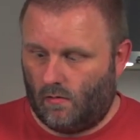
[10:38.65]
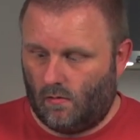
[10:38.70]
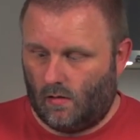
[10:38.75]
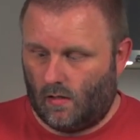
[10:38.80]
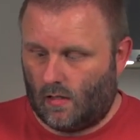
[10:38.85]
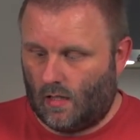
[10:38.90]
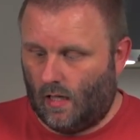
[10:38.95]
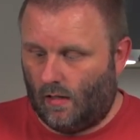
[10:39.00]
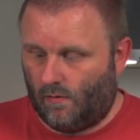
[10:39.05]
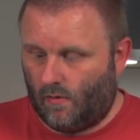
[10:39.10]

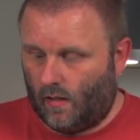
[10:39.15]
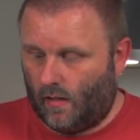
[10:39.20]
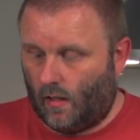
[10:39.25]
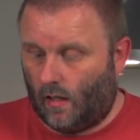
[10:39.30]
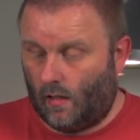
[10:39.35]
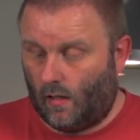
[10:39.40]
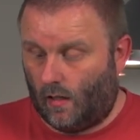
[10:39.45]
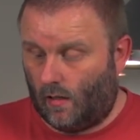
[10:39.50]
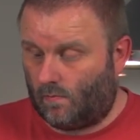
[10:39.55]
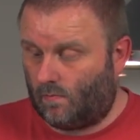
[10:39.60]
It's lovely.
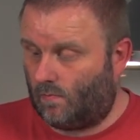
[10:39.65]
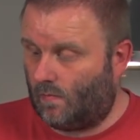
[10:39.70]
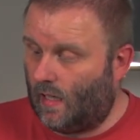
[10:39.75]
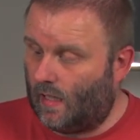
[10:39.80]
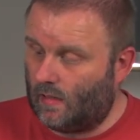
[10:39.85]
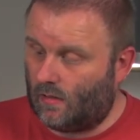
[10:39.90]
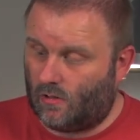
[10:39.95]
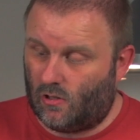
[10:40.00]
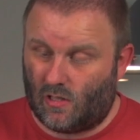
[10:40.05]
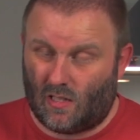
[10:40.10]

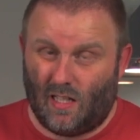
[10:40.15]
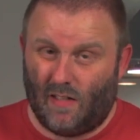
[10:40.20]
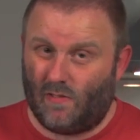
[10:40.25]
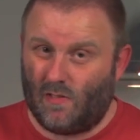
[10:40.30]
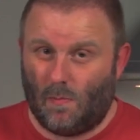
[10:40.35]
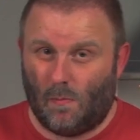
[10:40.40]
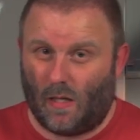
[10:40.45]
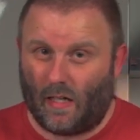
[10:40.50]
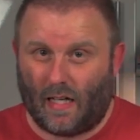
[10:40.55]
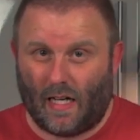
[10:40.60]
That just
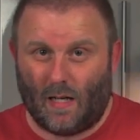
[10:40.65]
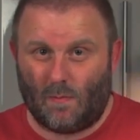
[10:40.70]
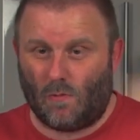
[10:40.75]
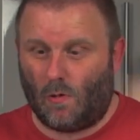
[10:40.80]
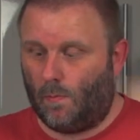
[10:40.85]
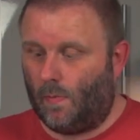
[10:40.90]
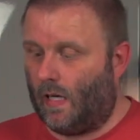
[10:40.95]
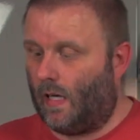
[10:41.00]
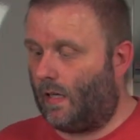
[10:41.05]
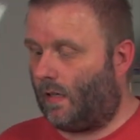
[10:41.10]
lives in my
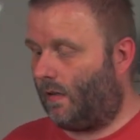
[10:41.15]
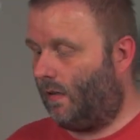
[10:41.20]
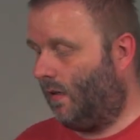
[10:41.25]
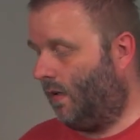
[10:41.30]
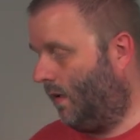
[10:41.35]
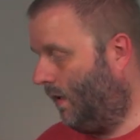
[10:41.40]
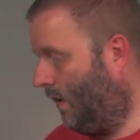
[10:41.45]
camera bag.